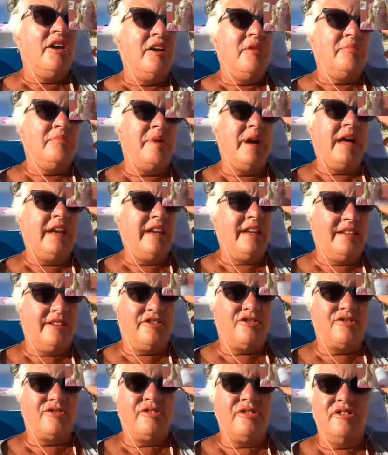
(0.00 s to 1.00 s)
but it's
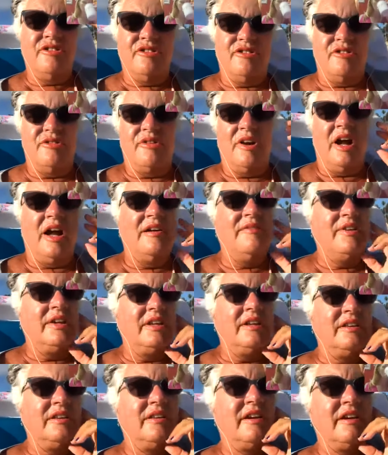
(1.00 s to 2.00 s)
true. I
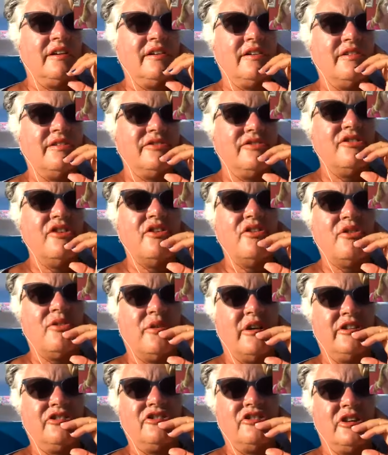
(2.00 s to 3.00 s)
mean, there's no
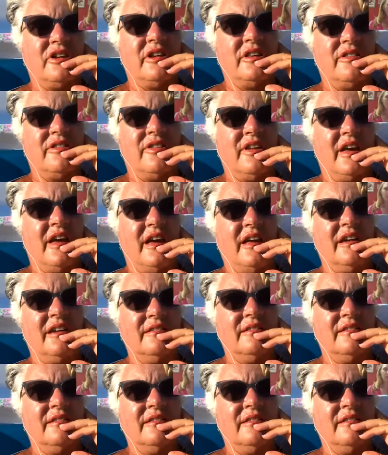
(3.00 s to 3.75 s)
question that